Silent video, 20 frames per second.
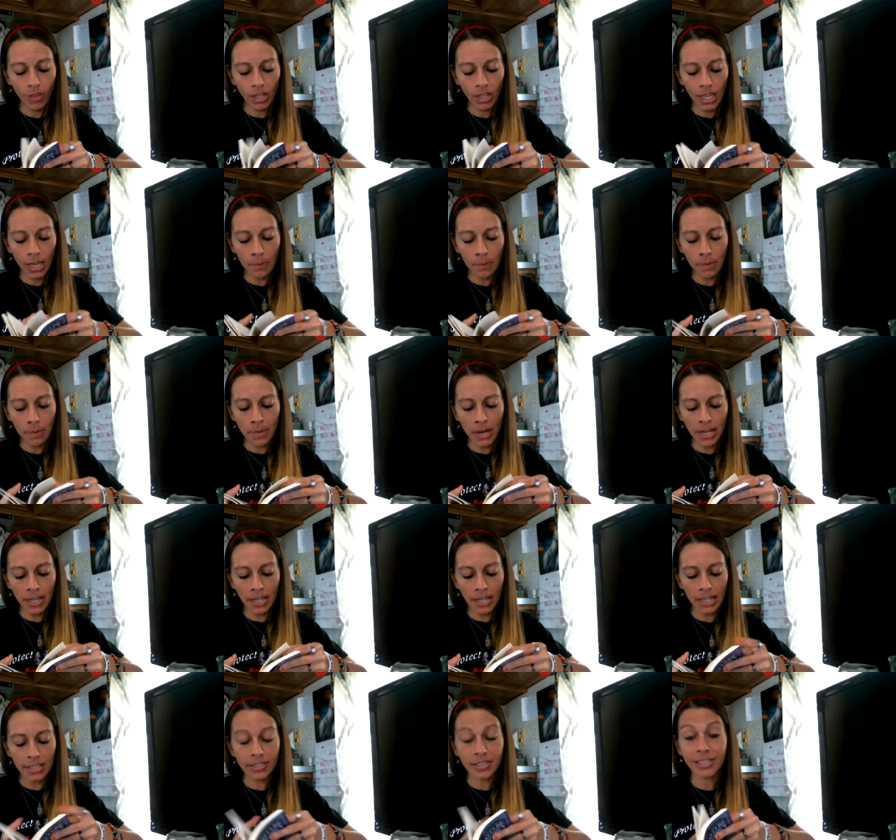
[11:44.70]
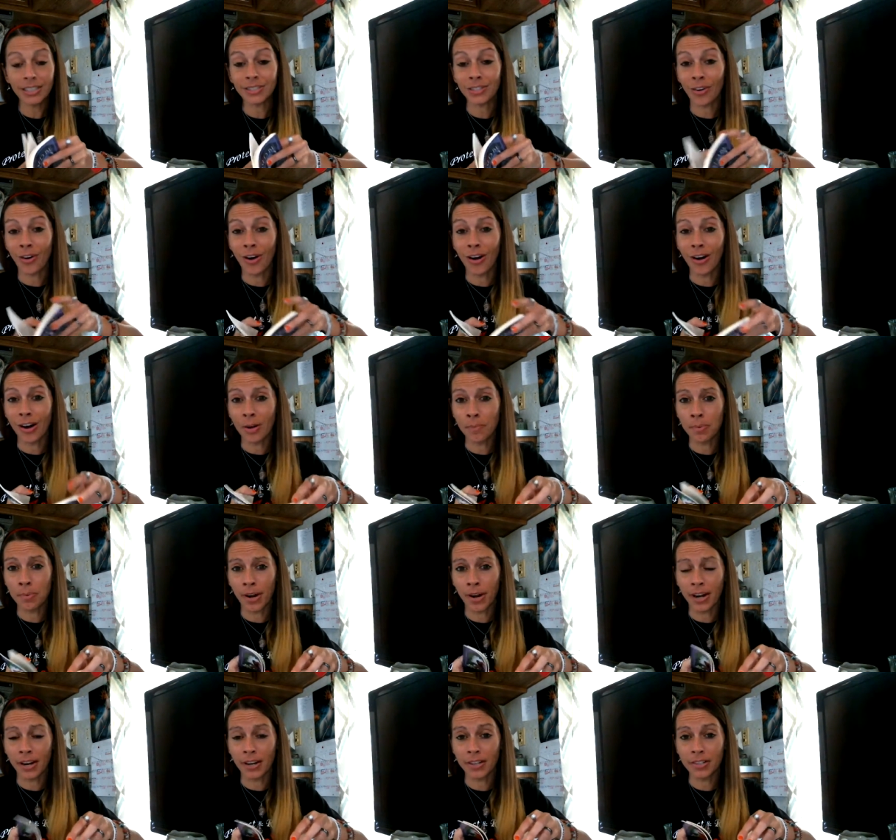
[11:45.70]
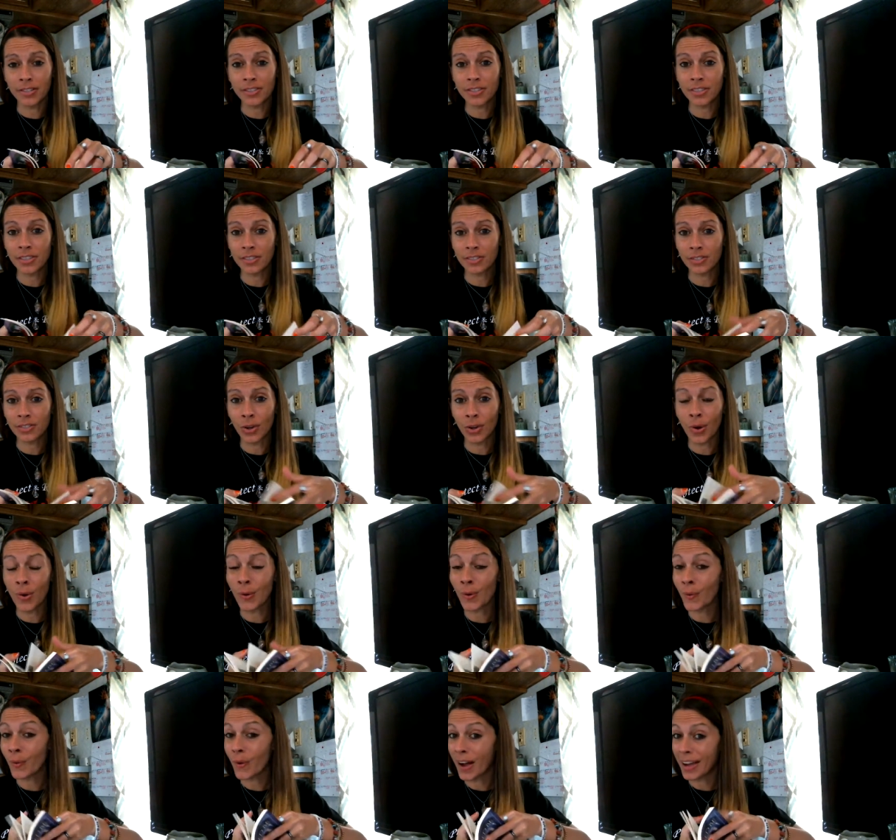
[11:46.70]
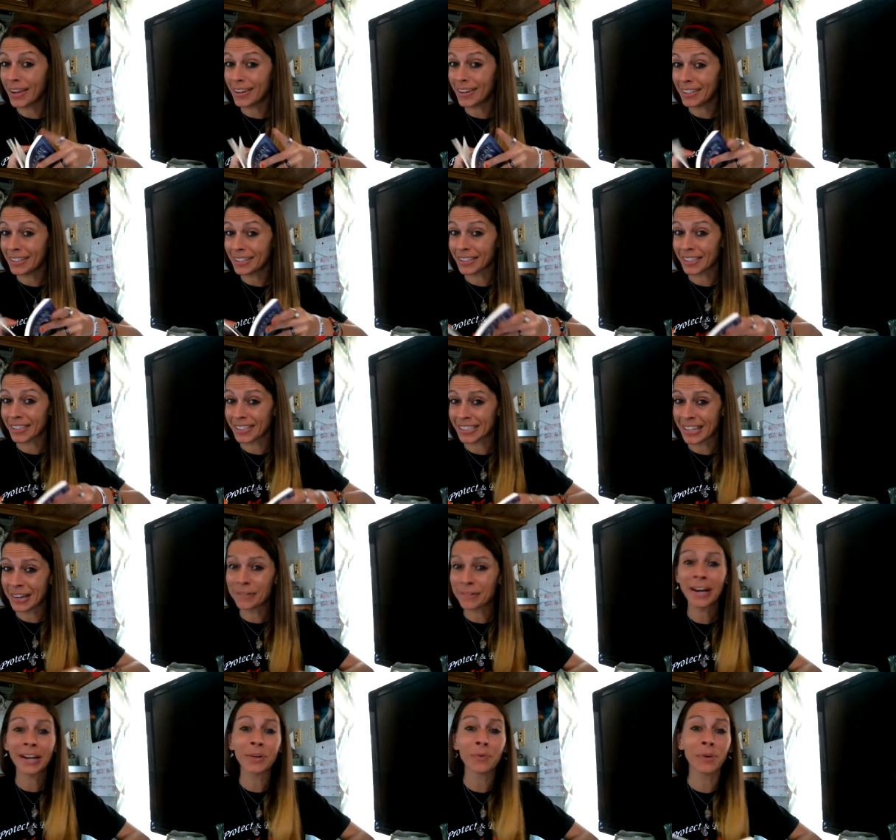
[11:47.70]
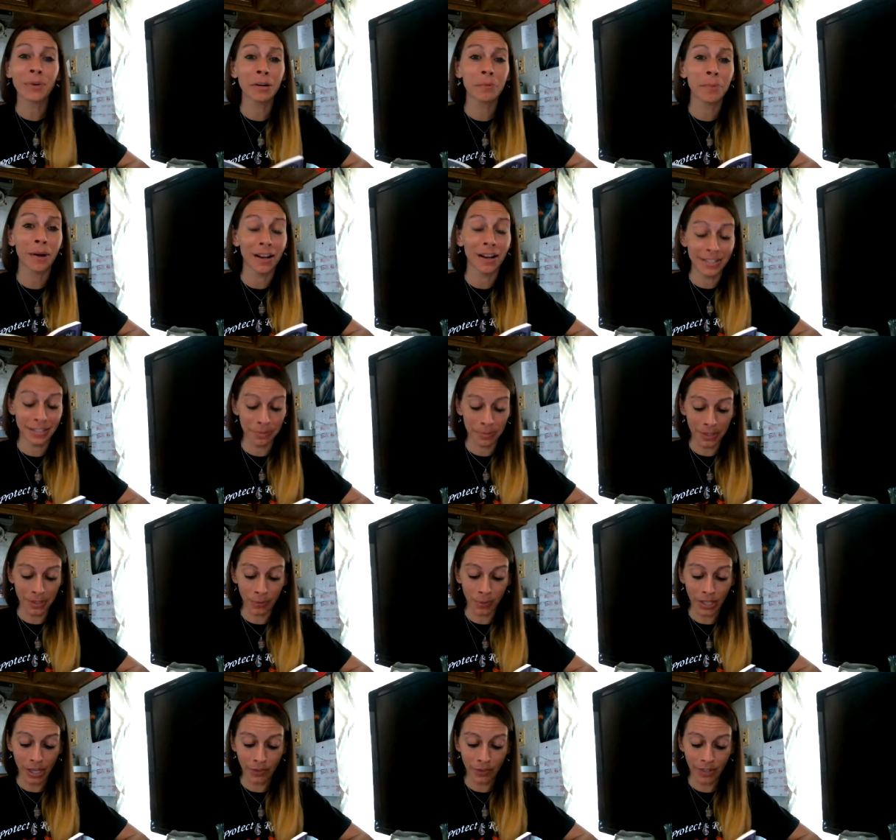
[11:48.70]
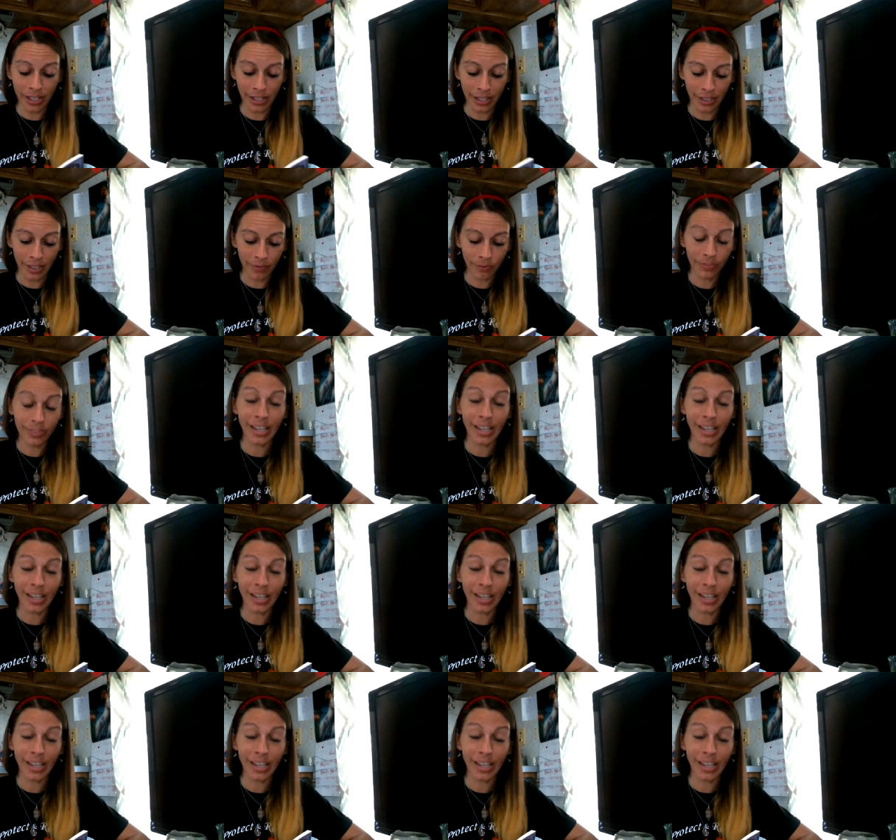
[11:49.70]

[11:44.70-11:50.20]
Keep in mind, guys, these are prayers, so it's going to sound kind of weird possibly when I read it.